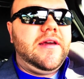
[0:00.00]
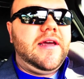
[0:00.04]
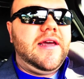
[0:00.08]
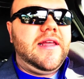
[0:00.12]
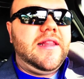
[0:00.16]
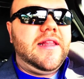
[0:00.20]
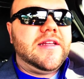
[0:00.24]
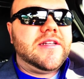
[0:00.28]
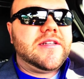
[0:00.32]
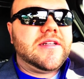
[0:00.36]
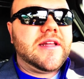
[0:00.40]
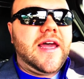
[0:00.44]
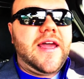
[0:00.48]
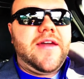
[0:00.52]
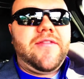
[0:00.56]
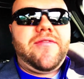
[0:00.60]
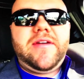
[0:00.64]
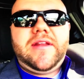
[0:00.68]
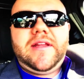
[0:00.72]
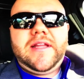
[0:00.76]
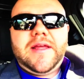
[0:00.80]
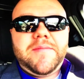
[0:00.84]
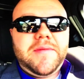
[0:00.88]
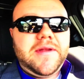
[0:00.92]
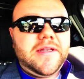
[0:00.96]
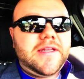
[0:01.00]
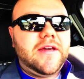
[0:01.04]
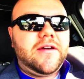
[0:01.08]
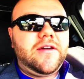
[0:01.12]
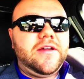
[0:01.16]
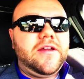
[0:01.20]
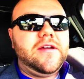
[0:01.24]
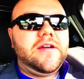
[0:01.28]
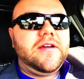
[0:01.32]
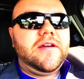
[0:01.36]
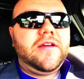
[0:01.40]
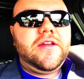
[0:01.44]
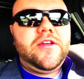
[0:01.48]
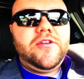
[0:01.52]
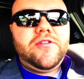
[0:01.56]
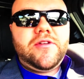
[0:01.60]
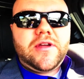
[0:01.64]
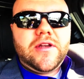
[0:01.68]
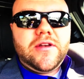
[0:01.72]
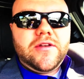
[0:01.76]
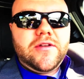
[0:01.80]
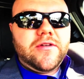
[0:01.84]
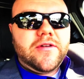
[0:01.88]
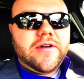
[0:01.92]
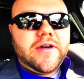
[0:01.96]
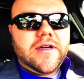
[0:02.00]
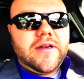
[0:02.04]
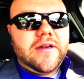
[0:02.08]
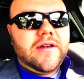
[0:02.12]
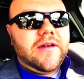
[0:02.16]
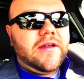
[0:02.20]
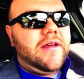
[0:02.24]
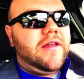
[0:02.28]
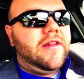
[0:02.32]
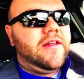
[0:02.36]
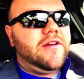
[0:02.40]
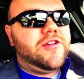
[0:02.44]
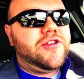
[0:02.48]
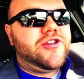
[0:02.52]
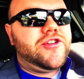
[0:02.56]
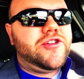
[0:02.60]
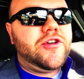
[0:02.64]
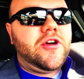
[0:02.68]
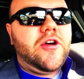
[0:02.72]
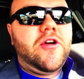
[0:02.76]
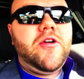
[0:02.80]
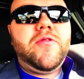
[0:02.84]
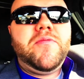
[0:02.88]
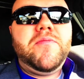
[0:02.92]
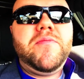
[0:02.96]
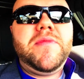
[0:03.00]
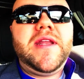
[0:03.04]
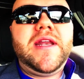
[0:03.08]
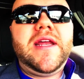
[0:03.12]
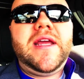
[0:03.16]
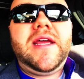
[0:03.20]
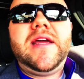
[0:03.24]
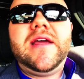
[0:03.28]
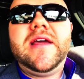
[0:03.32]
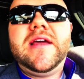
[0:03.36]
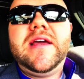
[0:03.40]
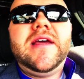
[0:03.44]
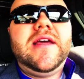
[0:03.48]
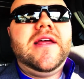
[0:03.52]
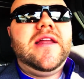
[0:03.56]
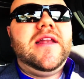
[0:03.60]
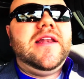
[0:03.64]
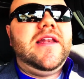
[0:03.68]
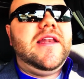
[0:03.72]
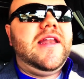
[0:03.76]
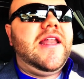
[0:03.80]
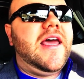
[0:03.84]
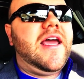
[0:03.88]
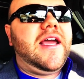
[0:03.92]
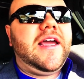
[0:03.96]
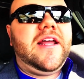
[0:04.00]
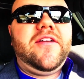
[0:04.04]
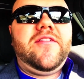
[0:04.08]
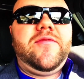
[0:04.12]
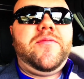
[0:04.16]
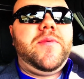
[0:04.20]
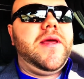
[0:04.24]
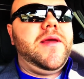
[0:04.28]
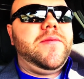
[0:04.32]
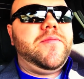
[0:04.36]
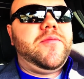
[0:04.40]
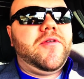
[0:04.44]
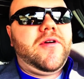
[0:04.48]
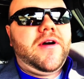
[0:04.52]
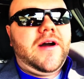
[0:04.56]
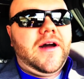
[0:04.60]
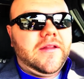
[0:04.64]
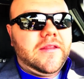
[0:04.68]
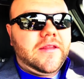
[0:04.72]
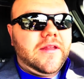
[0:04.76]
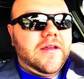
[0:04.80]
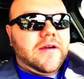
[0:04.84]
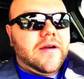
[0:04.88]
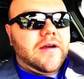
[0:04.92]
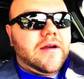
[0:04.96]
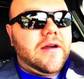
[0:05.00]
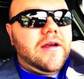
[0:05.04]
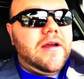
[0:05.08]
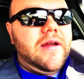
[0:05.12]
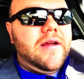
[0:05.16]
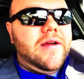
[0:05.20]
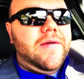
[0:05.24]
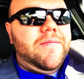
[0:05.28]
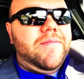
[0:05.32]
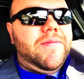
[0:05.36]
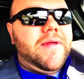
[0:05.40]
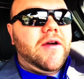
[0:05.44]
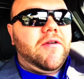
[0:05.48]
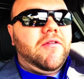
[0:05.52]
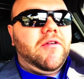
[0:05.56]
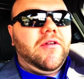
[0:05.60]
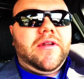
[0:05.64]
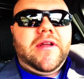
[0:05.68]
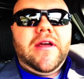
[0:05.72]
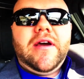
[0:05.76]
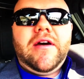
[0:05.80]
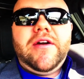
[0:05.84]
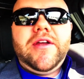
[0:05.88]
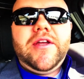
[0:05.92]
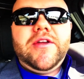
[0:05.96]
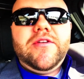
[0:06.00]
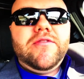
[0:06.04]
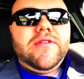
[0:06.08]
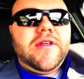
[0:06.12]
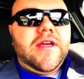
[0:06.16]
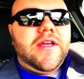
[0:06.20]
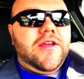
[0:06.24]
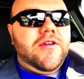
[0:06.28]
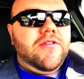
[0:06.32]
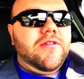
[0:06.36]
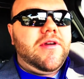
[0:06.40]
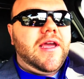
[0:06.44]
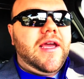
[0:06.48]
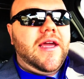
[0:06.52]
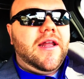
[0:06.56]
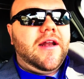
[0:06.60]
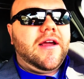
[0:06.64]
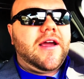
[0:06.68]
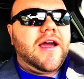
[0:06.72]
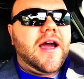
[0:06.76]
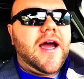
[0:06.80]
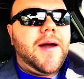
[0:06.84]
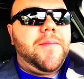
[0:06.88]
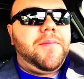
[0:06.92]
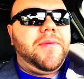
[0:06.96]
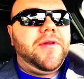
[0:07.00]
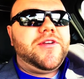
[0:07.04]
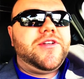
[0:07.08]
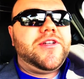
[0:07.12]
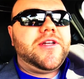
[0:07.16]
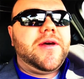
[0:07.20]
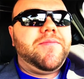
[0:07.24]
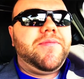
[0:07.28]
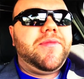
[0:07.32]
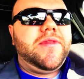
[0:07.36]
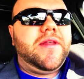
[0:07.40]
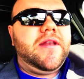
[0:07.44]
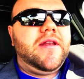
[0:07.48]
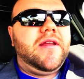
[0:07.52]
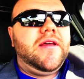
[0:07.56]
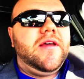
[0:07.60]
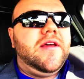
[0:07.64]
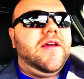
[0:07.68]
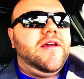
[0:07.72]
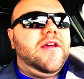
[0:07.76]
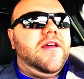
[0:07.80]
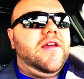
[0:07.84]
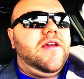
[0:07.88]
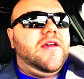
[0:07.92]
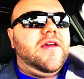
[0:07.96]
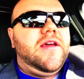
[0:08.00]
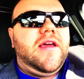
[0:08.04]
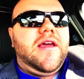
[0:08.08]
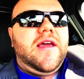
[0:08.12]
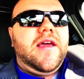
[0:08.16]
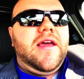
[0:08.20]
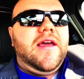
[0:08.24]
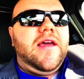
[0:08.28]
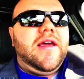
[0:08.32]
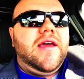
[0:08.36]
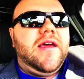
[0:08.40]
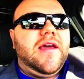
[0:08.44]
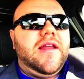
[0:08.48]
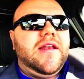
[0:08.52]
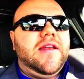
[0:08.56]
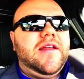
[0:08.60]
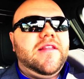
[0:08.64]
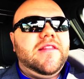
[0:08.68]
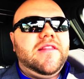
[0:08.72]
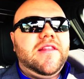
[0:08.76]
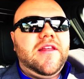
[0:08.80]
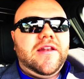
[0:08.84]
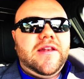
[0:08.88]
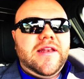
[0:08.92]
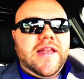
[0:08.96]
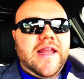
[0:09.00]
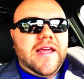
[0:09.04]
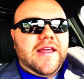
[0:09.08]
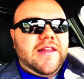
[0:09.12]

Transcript: in this life. And let me tell you, you can do it. There's so many negative people out there that will tell you that you can't accomplish something, and the